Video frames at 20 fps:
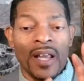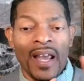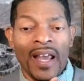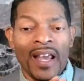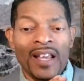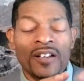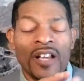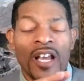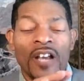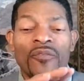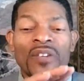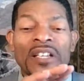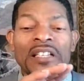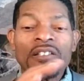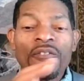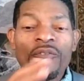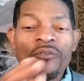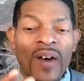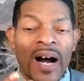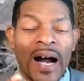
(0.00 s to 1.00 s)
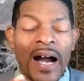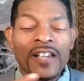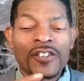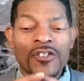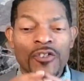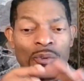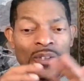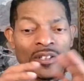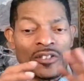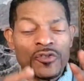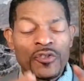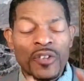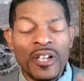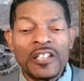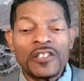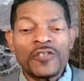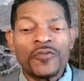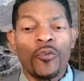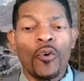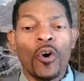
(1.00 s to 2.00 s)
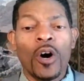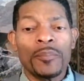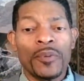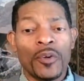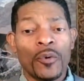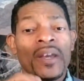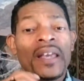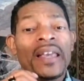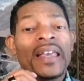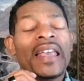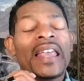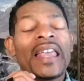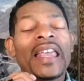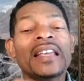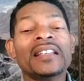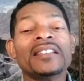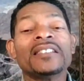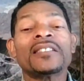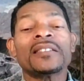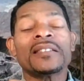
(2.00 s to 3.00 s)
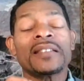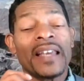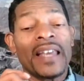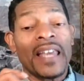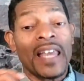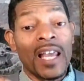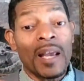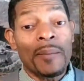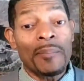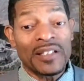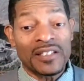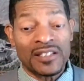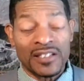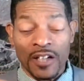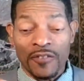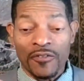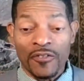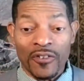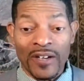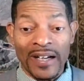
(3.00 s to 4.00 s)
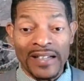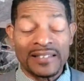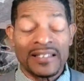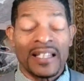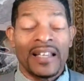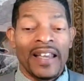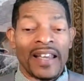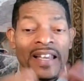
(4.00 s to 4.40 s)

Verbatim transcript: and, and redefine you and transform you into the image of Christ,